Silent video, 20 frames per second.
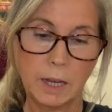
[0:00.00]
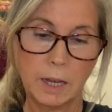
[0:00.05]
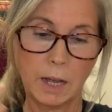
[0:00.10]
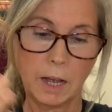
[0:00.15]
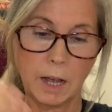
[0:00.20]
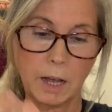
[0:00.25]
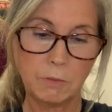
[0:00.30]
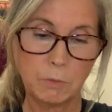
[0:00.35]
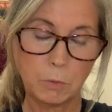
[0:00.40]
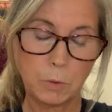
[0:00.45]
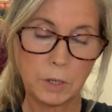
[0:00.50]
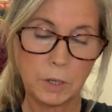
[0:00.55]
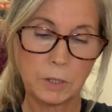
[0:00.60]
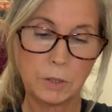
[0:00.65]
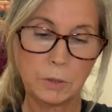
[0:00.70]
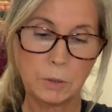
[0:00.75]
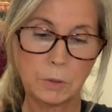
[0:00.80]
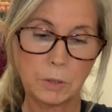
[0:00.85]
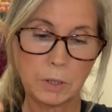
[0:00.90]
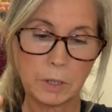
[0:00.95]
of what
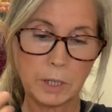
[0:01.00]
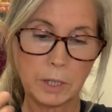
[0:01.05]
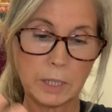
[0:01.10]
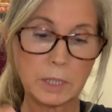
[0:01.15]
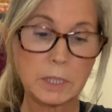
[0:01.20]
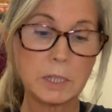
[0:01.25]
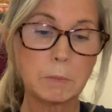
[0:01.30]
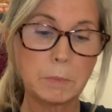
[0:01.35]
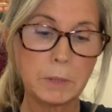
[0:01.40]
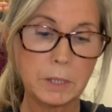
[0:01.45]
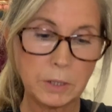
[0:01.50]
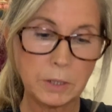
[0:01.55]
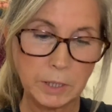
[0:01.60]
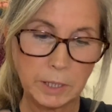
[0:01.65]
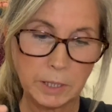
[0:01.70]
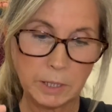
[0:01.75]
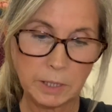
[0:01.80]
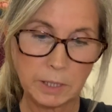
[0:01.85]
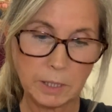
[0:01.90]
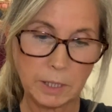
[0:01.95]
you're
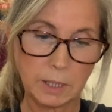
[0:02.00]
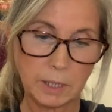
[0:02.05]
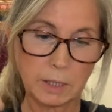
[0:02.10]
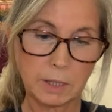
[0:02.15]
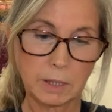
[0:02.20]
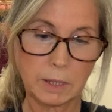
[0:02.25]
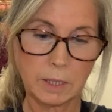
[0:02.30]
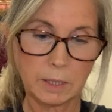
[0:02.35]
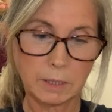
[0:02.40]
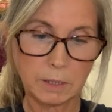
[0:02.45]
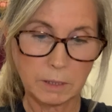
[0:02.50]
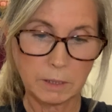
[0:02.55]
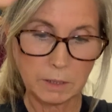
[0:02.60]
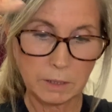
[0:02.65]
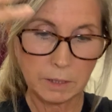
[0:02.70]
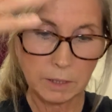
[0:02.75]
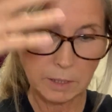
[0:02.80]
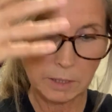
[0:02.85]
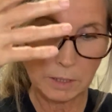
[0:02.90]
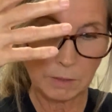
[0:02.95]
experiencing that
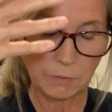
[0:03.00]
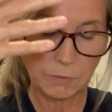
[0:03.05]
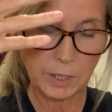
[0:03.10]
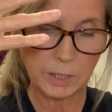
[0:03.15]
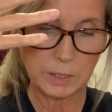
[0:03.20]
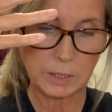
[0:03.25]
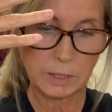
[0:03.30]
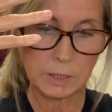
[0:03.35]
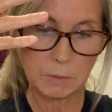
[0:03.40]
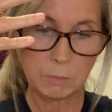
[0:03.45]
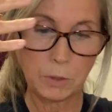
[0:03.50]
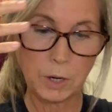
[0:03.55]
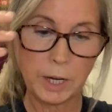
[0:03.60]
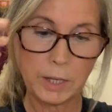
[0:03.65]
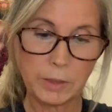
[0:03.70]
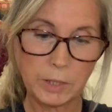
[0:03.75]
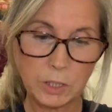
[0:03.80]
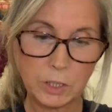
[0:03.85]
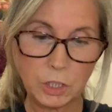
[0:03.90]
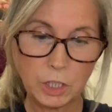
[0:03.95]
is affecting the brain,
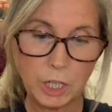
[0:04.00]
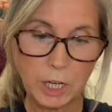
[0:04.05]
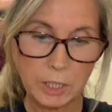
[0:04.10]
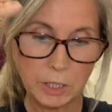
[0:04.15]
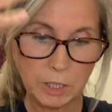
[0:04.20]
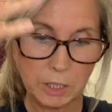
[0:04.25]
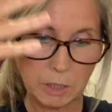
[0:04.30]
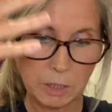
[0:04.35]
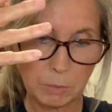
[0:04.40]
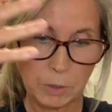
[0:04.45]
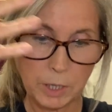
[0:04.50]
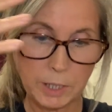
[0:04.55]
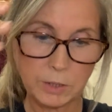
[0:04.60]
that's changing the brain.